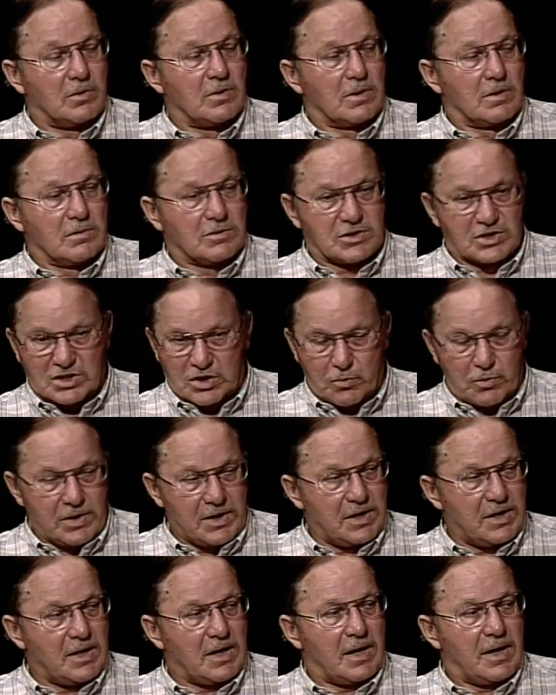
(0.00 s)
little
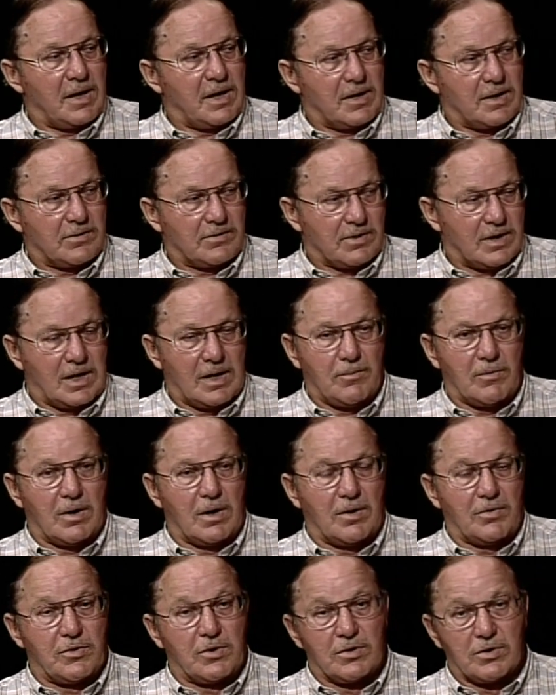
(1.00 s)
screening ahead of time
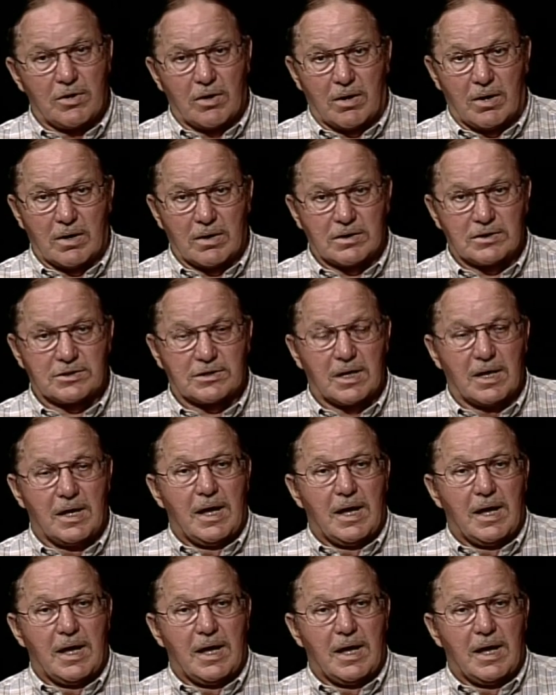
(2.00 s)
on their dogs.